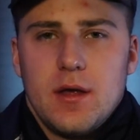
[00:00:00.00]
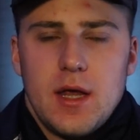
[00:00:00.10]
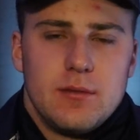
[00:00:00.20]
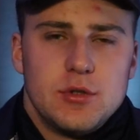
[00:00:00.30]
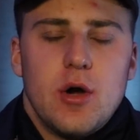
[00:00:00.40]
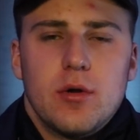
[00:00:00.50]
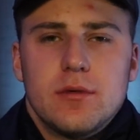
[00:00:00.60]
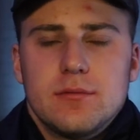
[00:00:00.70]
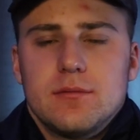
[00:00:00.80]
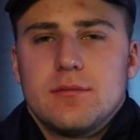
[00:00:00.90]
And I'm joking.
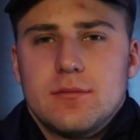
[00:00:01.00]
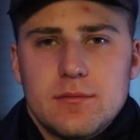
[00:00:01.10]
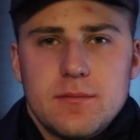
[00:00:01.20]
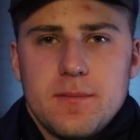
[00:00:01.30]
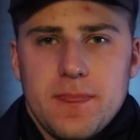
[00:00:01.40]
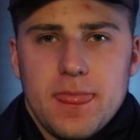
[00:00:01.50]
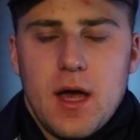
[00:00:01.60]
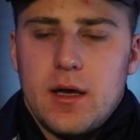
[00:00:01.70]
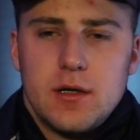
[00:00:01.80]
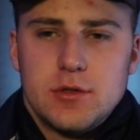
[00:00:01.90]

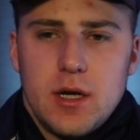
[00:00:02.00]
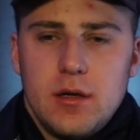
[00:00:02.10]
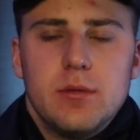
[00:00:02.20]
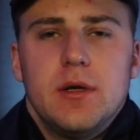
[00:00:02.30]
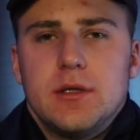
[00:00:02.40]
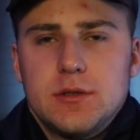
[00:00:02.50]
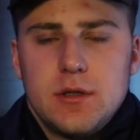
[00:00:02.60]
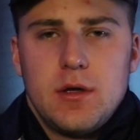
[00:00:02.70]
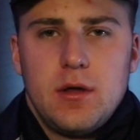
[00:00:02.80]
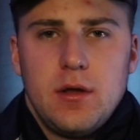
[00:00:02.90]
Not gonna train no
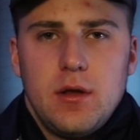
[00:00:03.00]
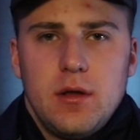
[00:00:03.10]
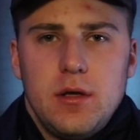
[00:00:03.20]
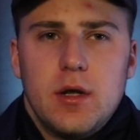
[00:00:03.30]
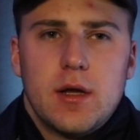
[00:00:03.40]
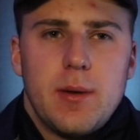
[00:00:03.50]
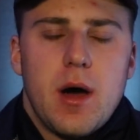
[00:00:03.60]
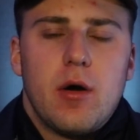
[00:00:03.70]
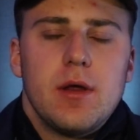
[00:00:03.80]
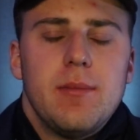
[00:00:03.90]
bitch. You gotta come
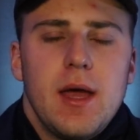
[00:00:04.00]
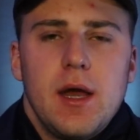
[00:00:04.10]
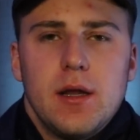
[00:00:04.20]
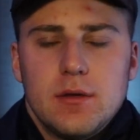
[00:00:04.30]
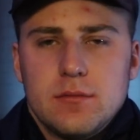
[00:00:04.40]
already made.